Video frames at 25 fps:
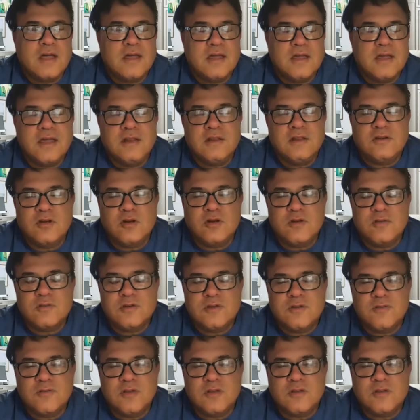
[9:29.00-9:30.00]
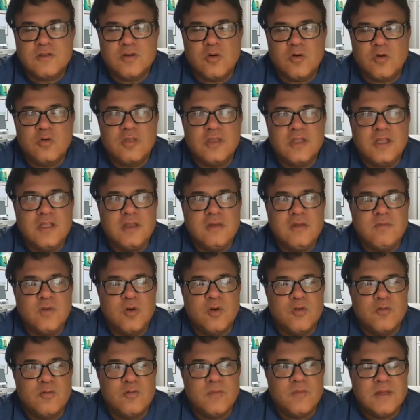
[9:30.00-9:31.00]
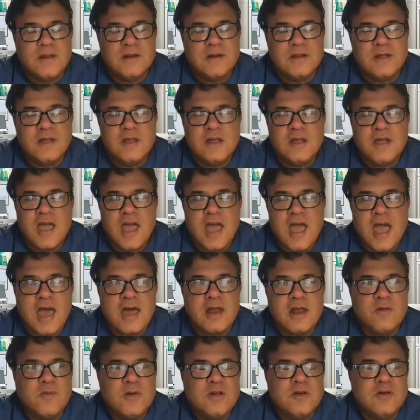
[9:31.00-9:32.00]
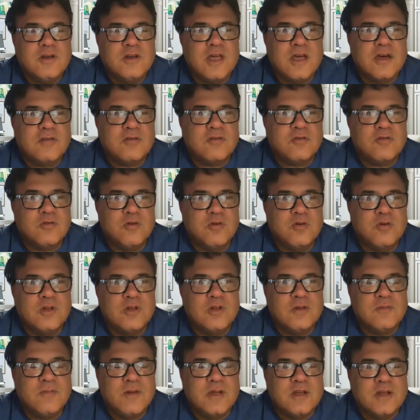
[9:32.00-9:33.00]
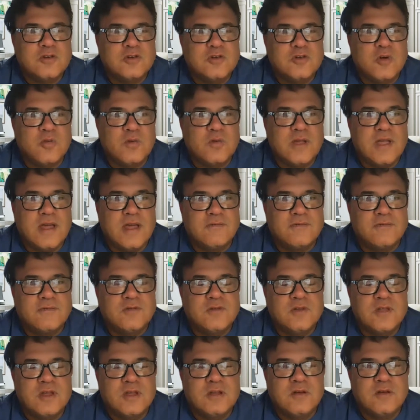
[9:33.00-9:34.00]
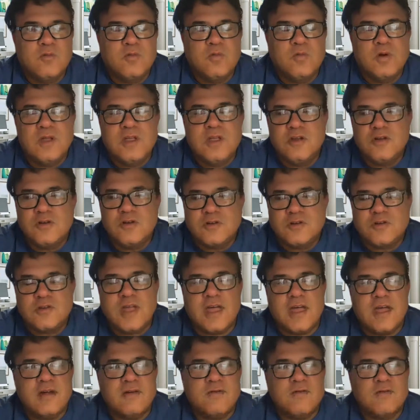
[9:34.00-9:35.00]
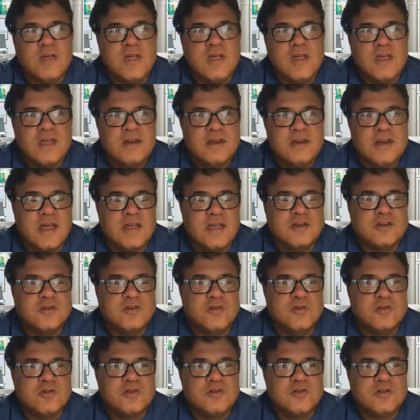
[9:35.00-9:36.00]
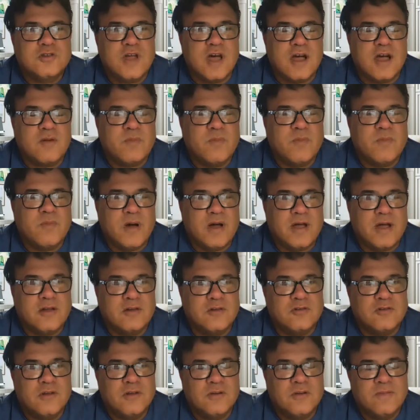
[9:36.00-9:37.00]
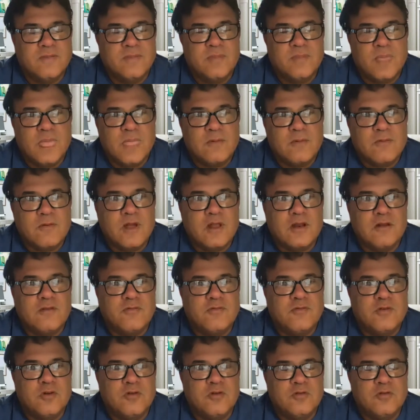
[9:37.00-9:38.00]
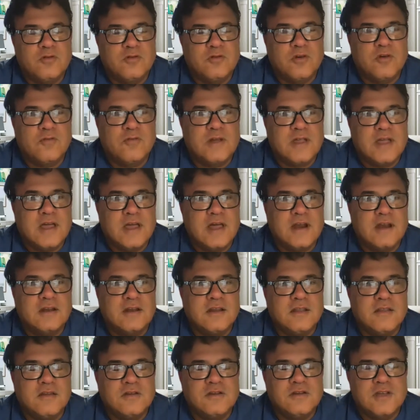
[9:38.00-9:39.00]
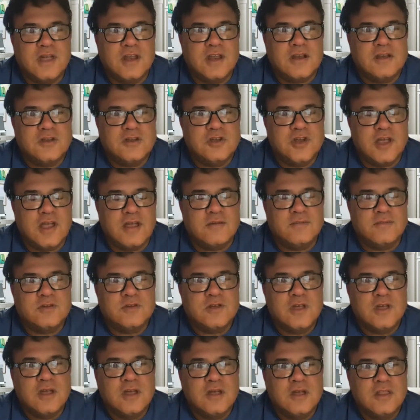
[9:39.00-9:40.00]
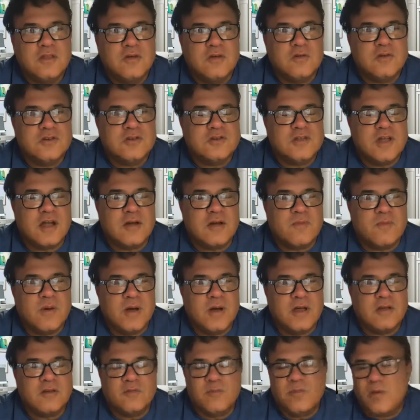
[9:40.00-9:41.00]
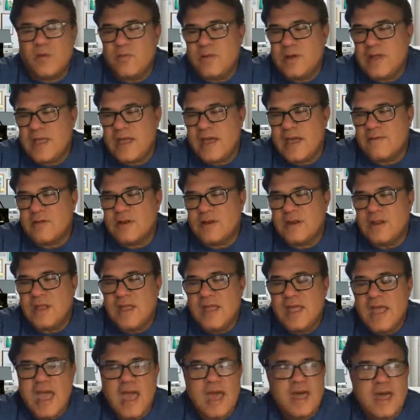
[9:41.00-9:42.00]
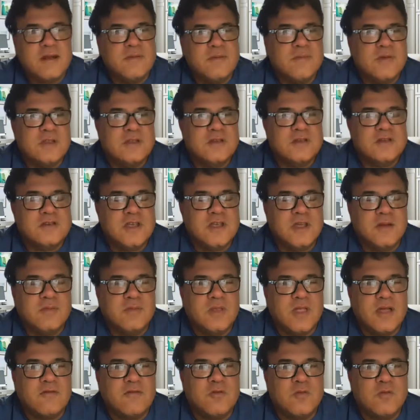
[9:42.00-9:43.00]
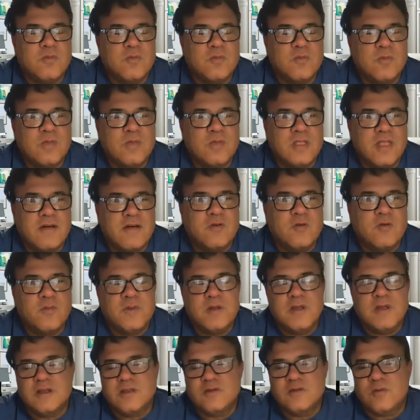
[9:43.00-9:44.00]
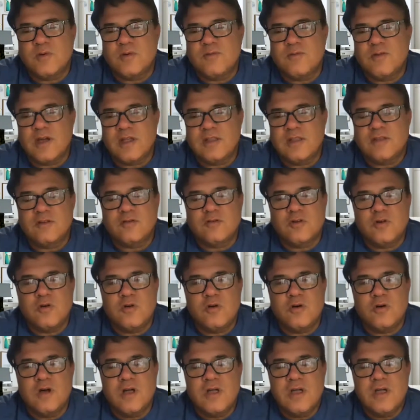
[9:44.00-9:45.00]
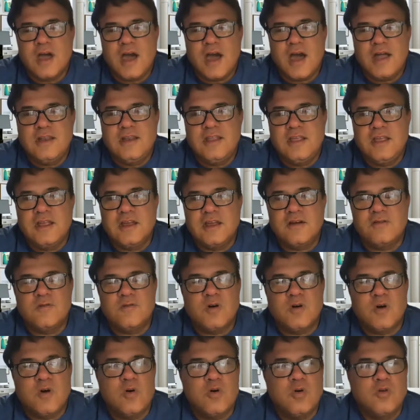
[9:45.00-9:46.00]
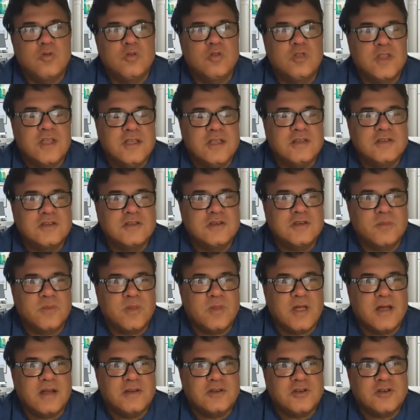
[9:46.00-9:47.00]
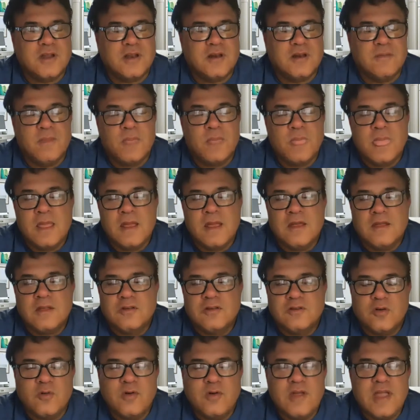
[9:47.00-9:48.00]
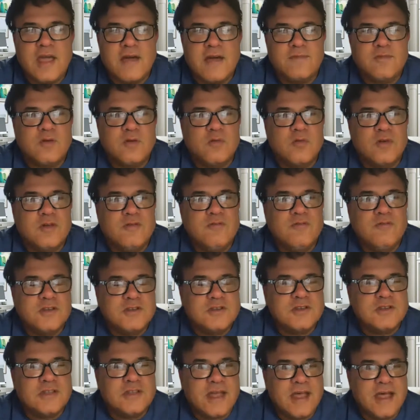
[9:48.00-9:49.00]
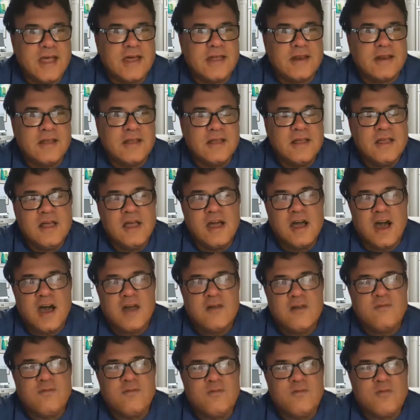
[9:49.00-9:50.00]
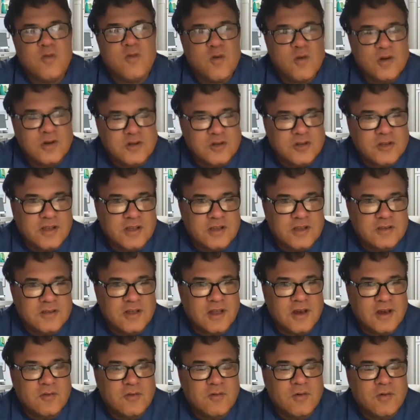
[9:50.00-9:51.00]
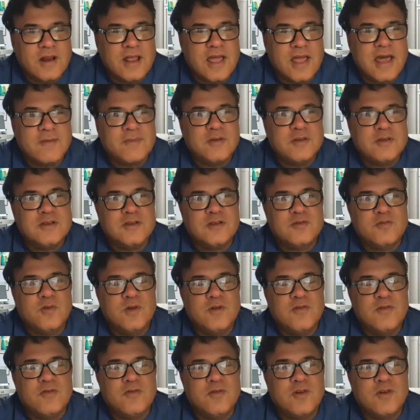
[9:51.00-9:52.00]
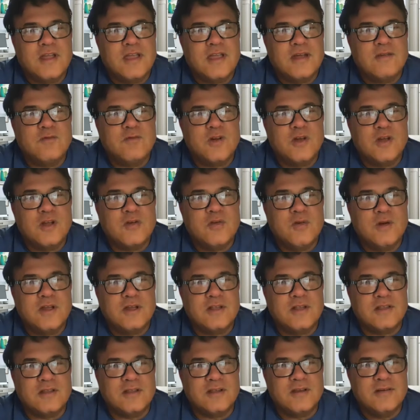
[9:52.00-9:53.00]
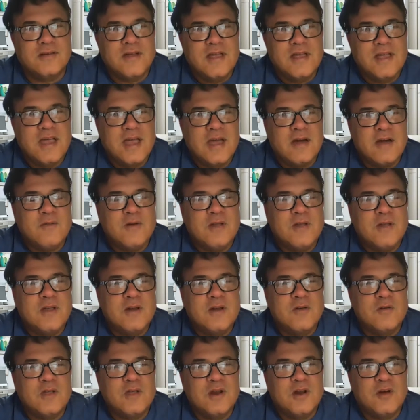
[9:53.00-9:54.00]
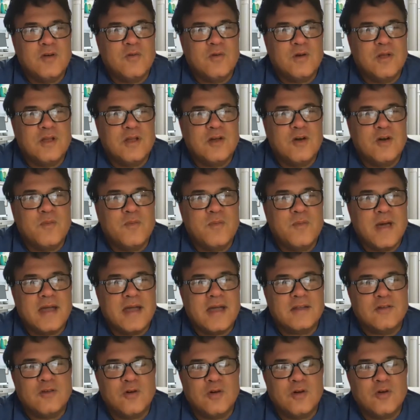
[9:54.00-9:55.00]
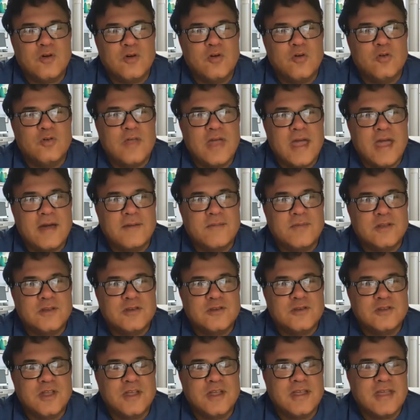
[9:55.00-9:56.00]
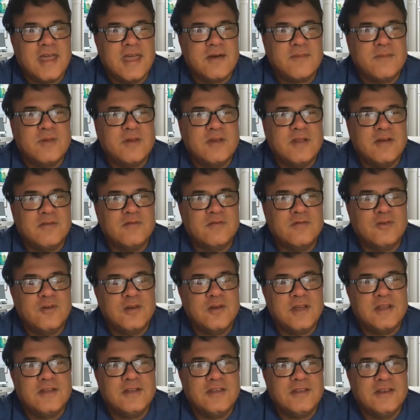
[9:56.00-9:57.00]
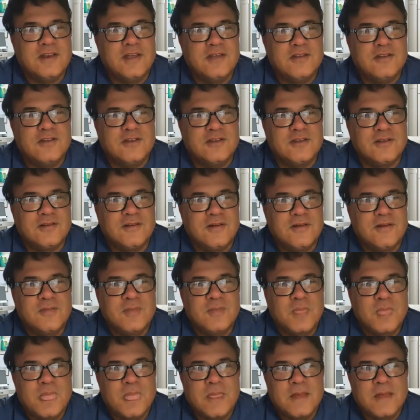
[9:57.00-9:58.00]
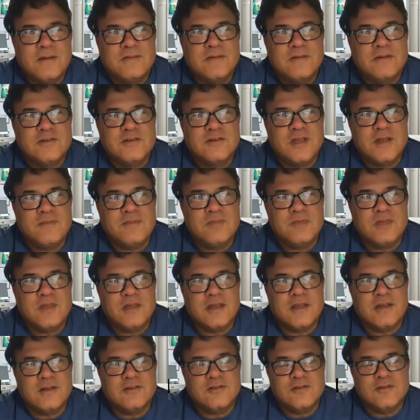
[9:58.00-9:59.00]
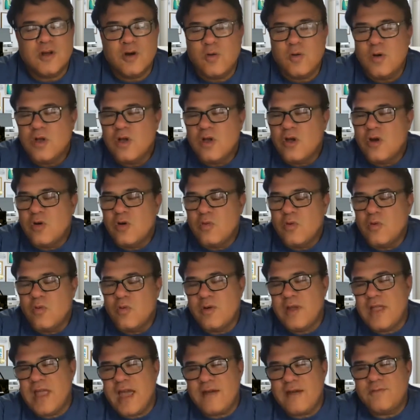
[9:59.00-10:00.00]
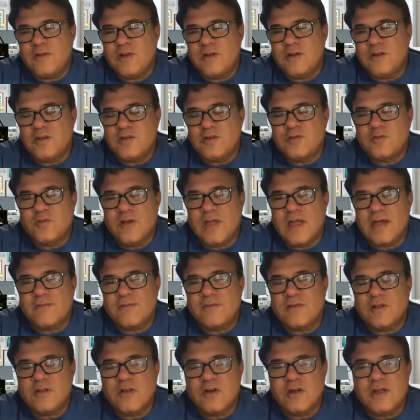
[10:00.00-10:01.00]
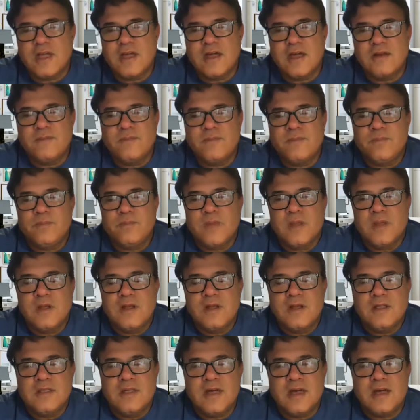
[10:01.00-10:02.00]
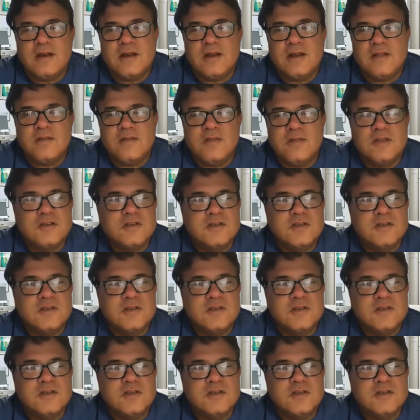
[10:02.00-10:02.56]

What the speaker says: in terms of this whole lean movement, how do we go down through and make sure we used to have national stockpiles, right, of food. So if we got into these kind of jams, there were stockpiles, but we haven't had them at the same level because we've had this whole idea of a whole lean supply chain. So we have to revisit that. Unfortunately, Sonny, what happens is we forget very quickly, and we go back to our old habits, like happened after 1918. The same thing. So what we have to do is we have to look at that. This